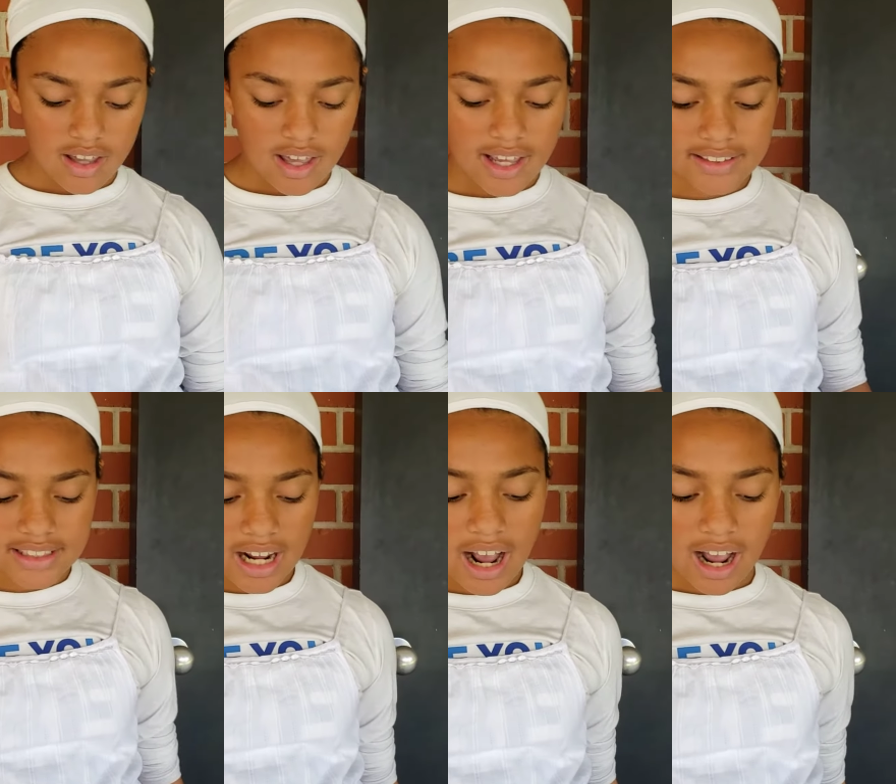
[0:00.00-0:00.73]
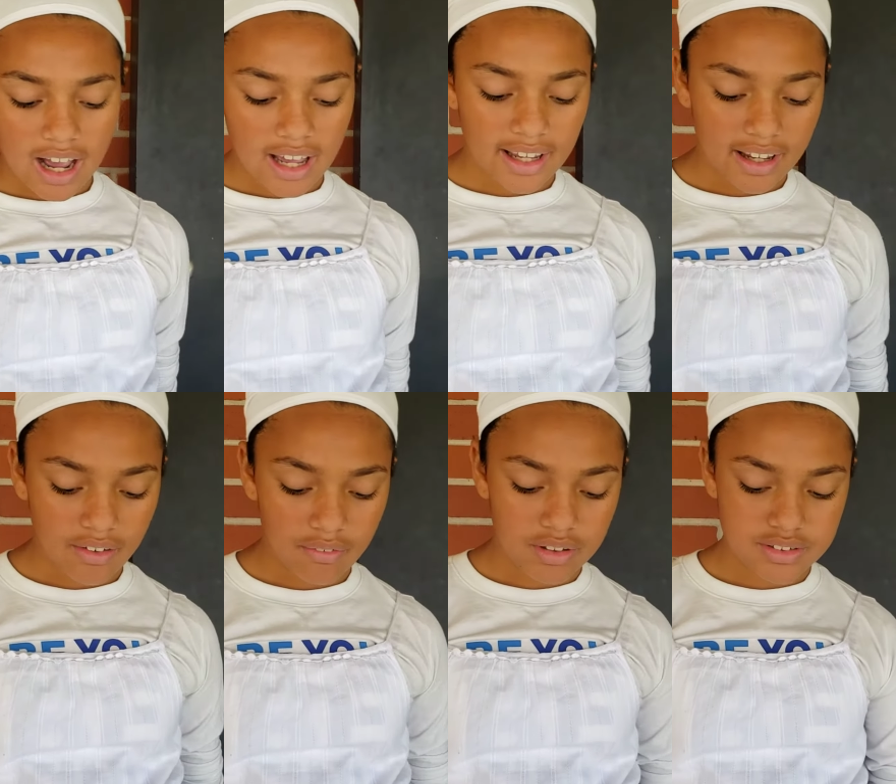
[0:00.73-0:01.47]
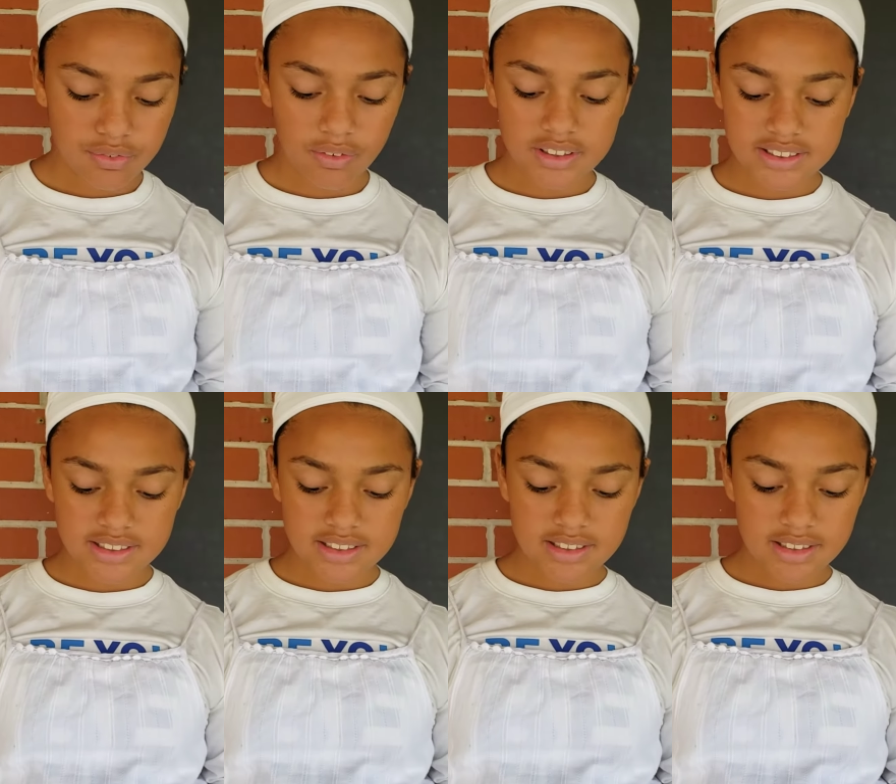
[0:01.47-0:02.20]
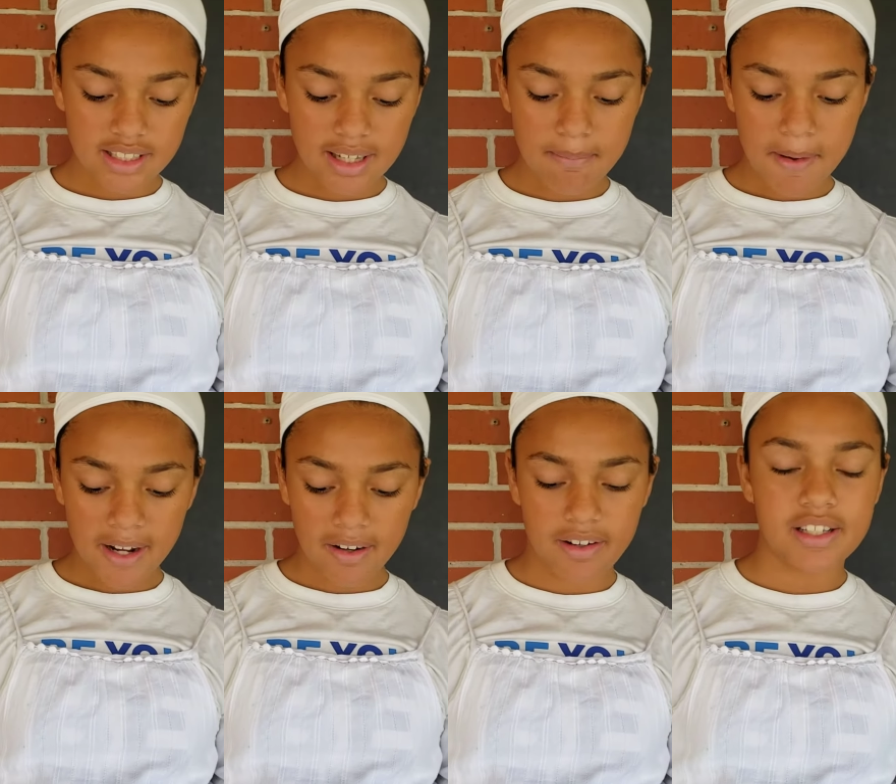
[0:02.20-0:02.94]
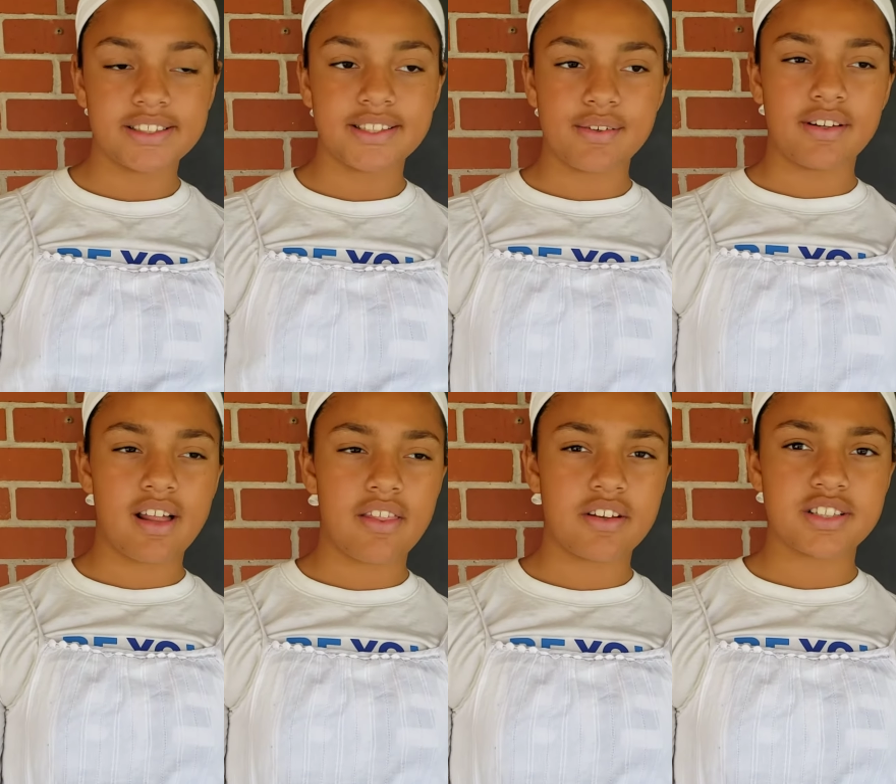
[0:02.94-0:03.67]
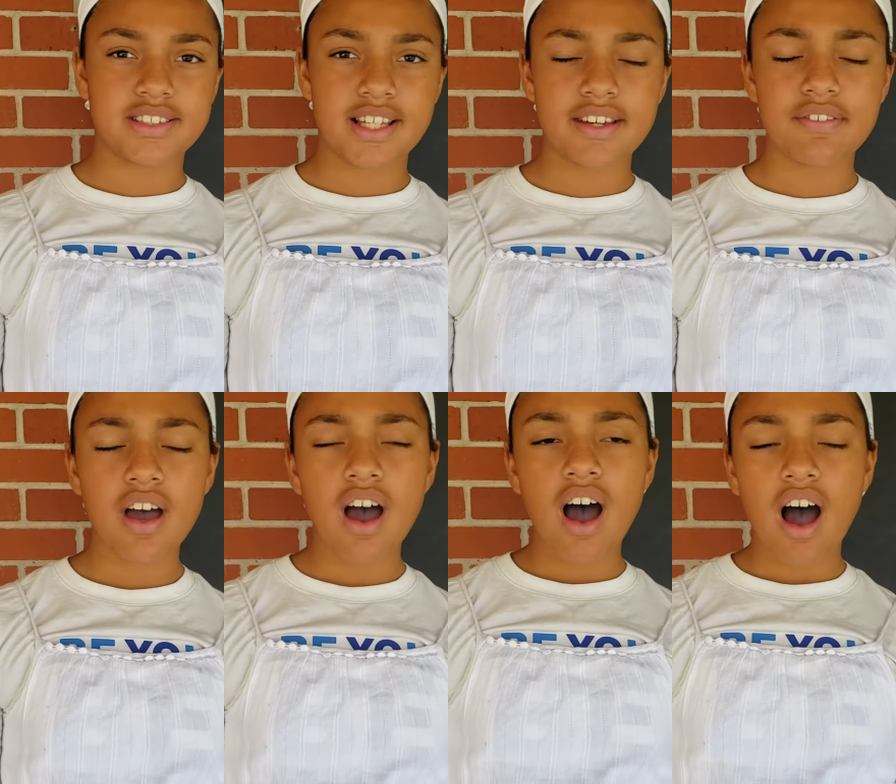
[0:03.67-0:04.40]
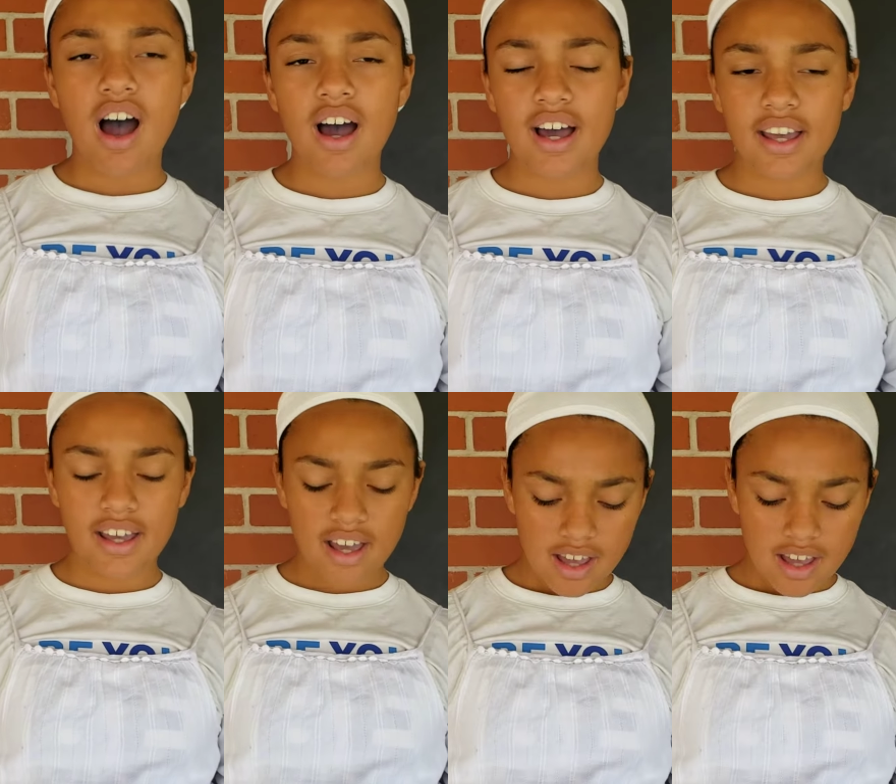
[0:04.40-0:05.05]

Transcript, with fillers: And I was forced to get married to another slave. I,